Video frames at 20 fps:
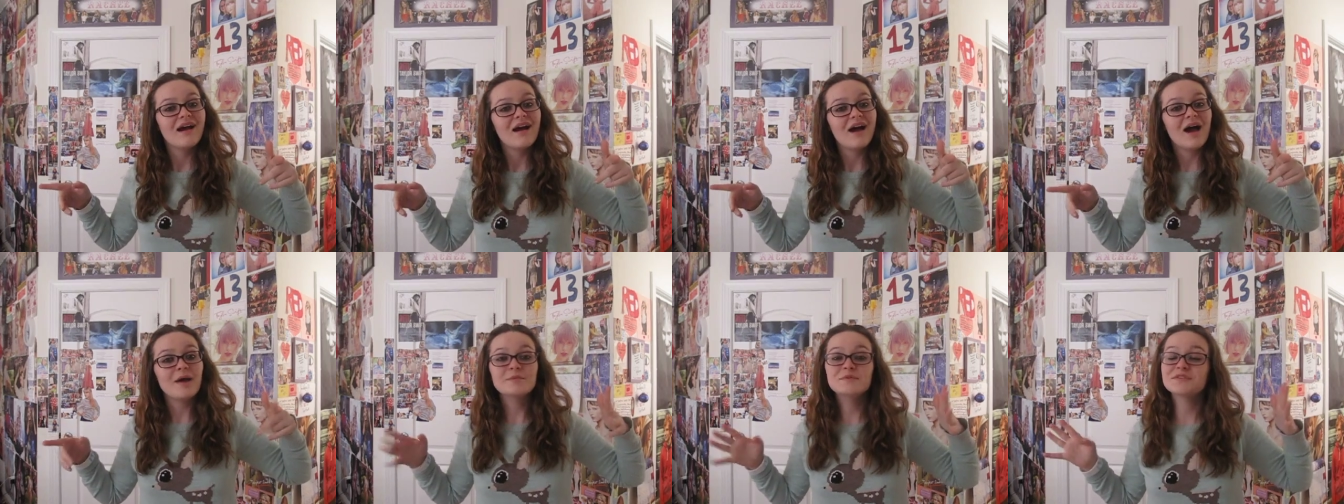
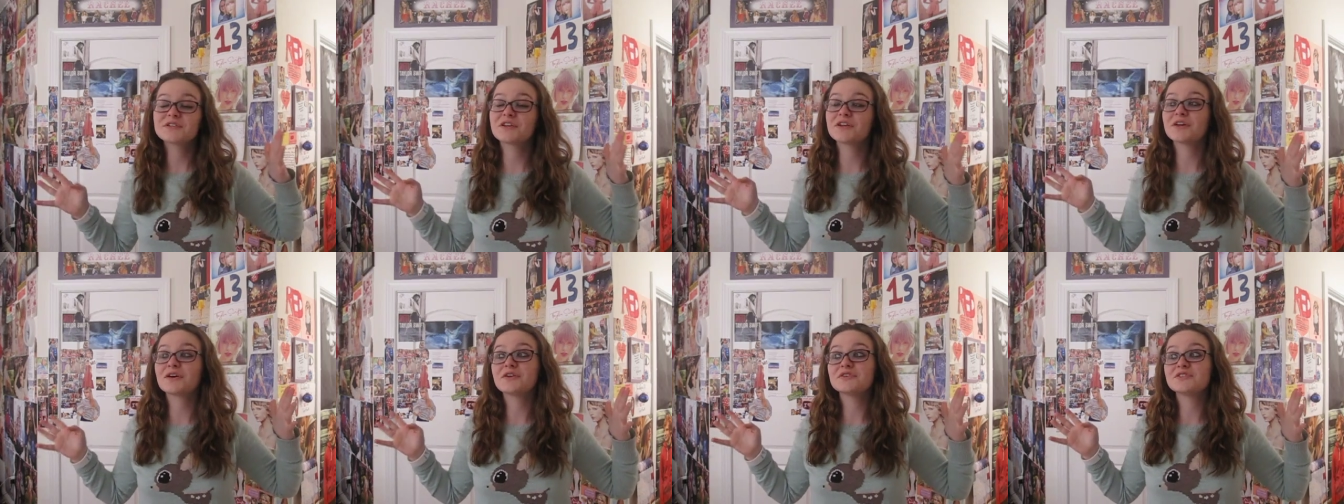I'm just
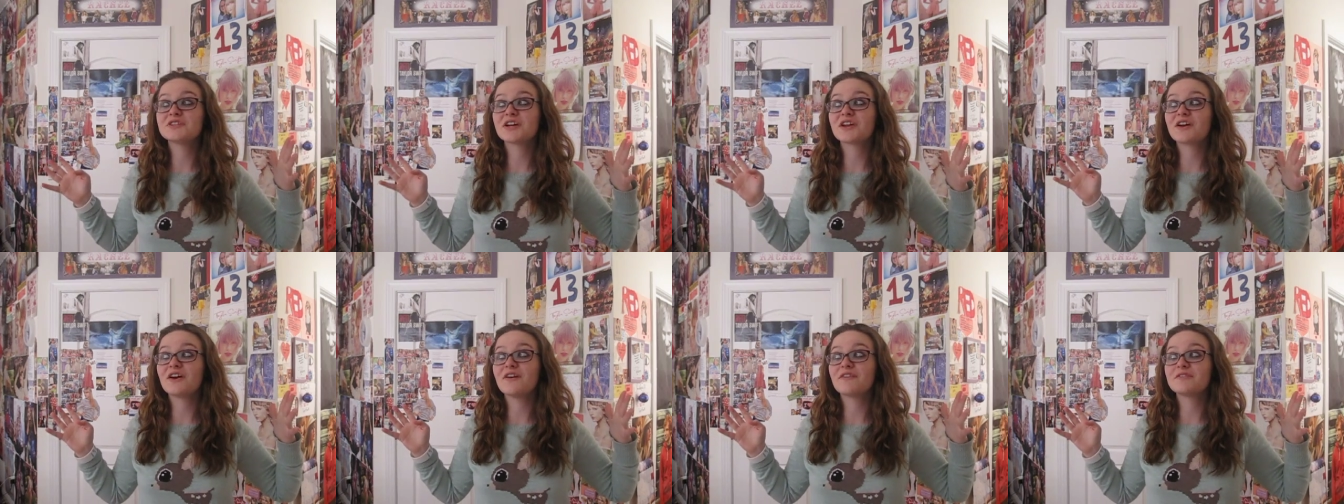gonna go
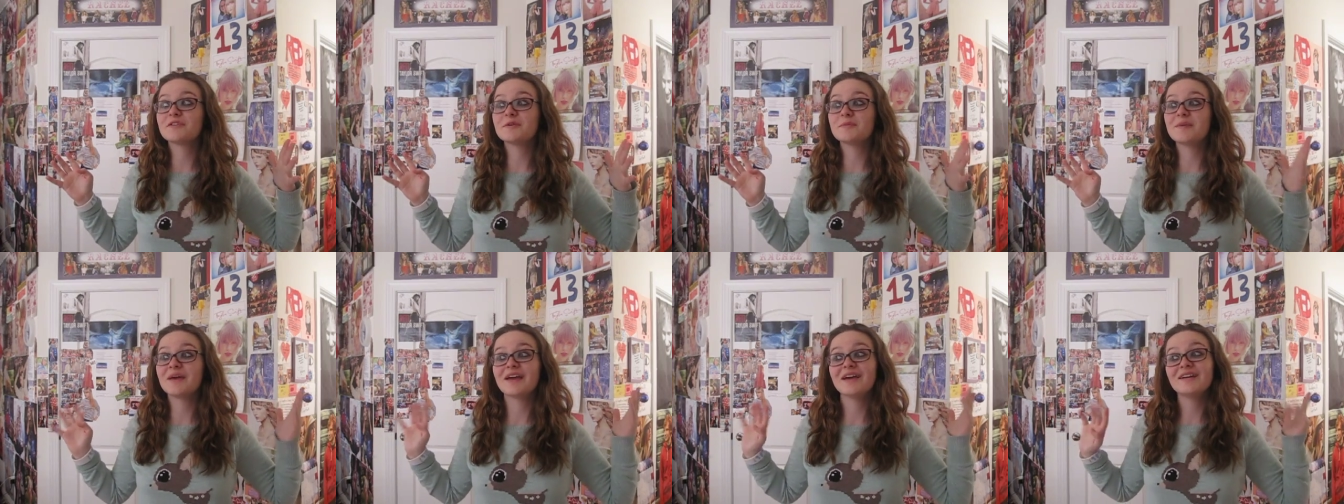shake off
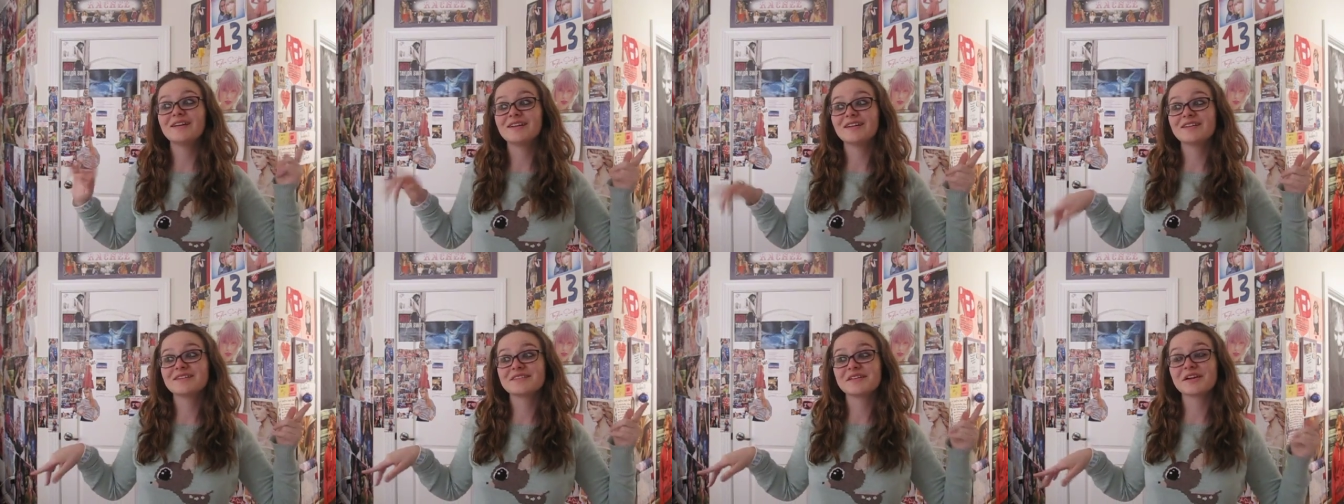them
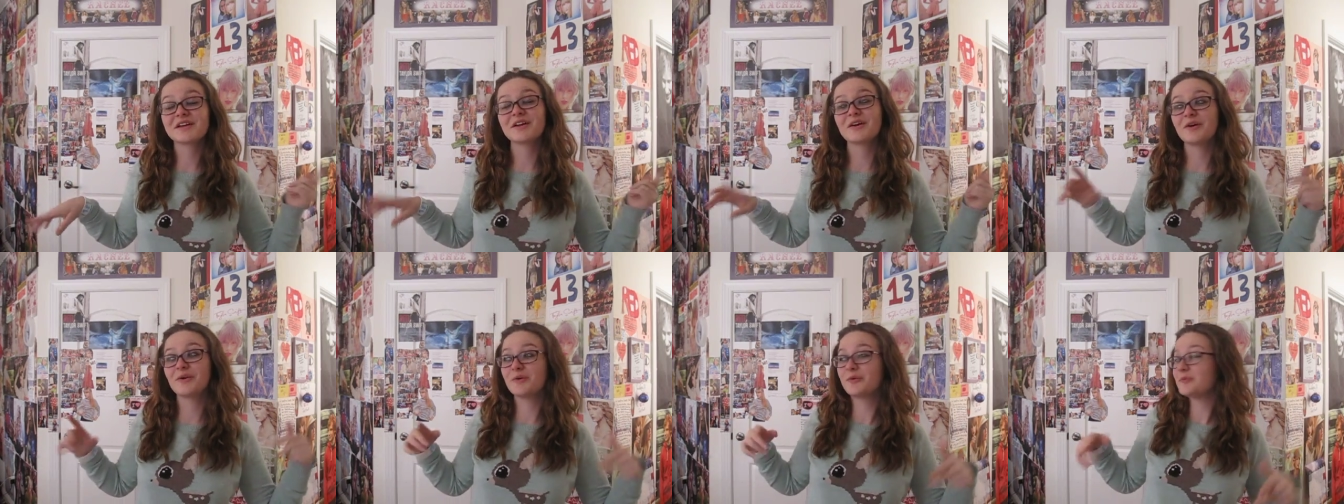haters
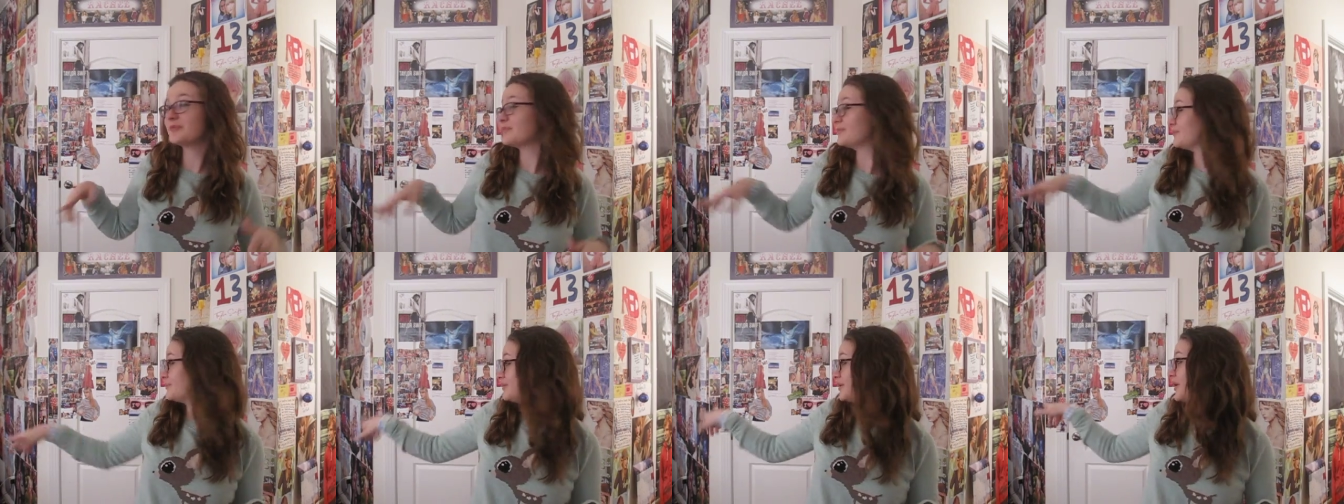and go
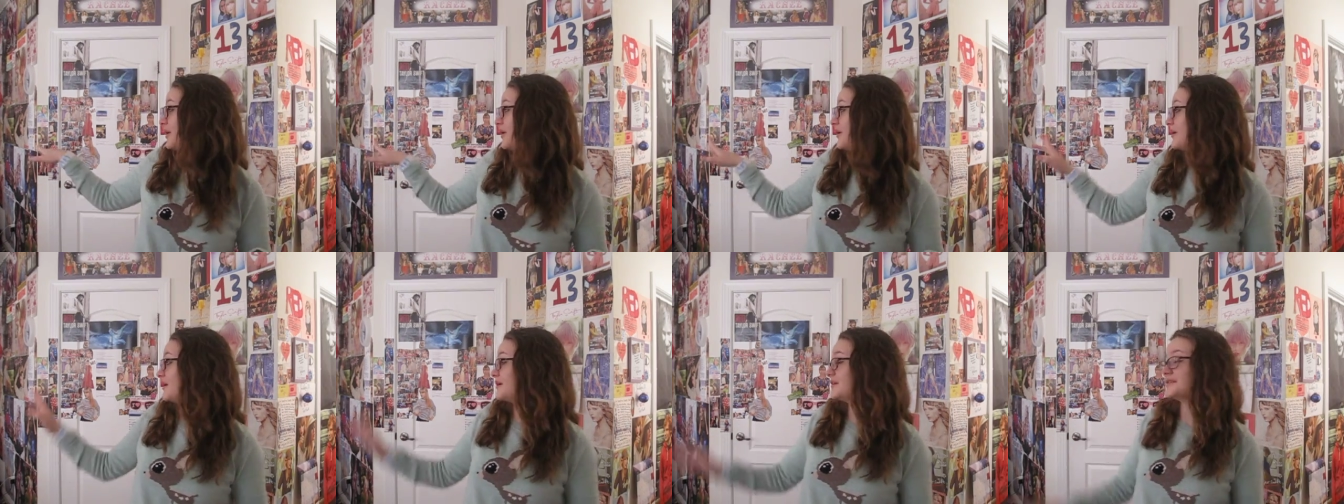
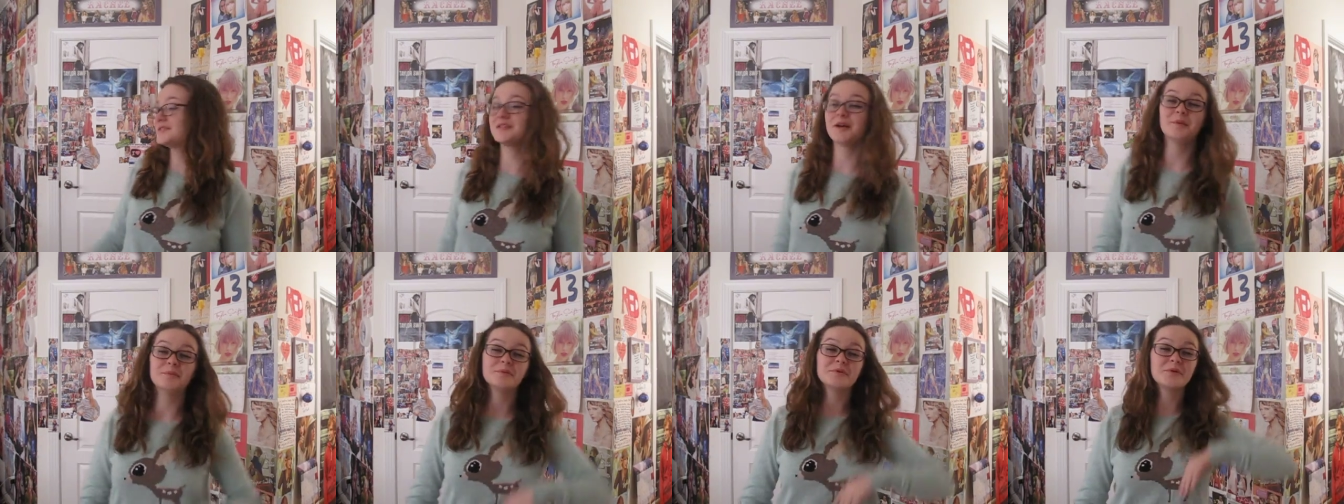blog on
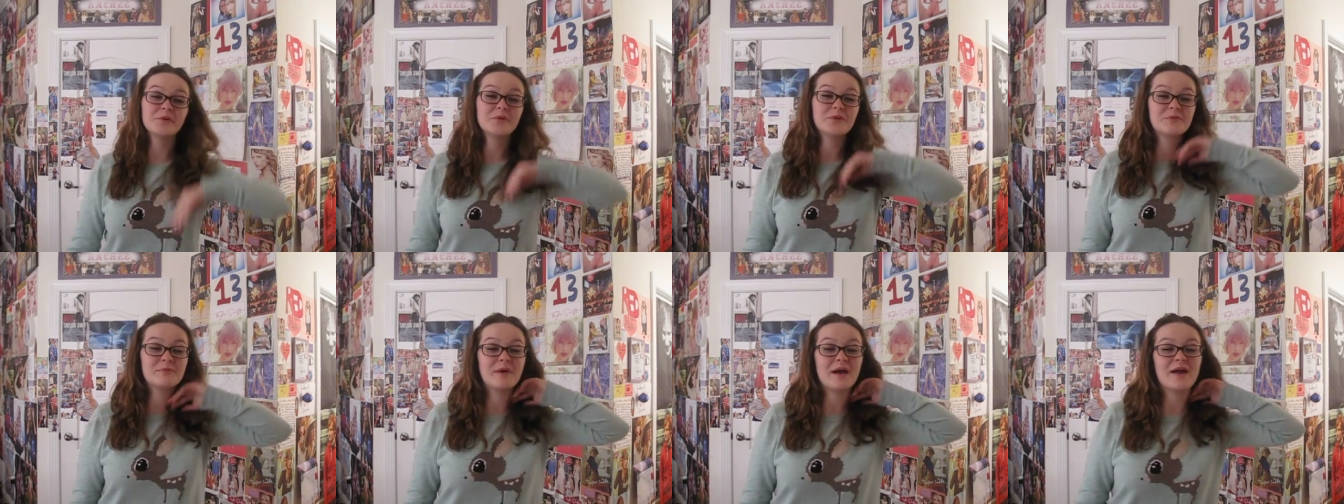Tumblr
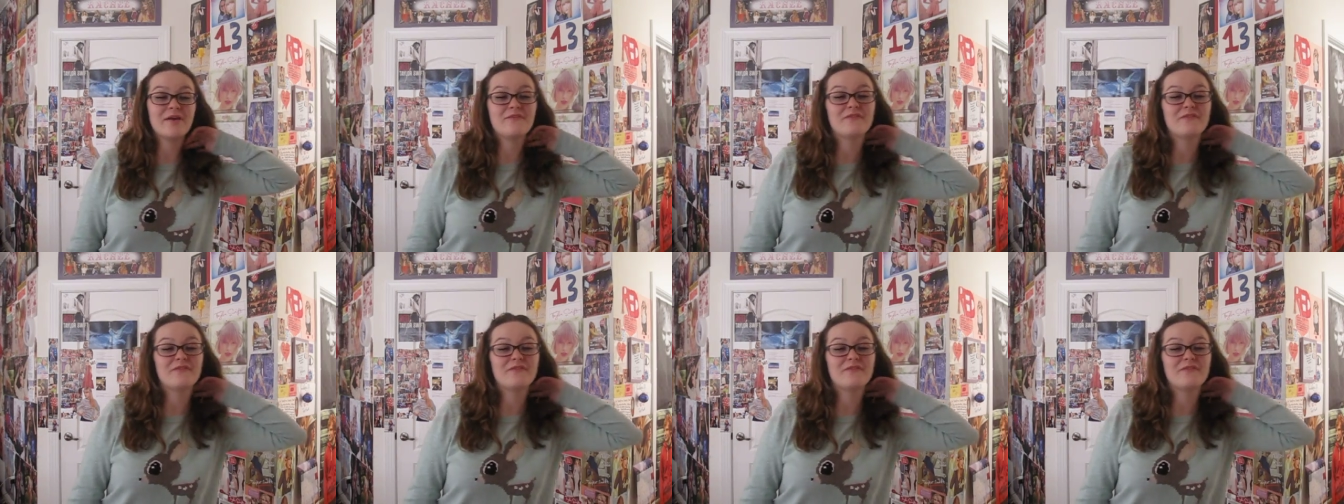with my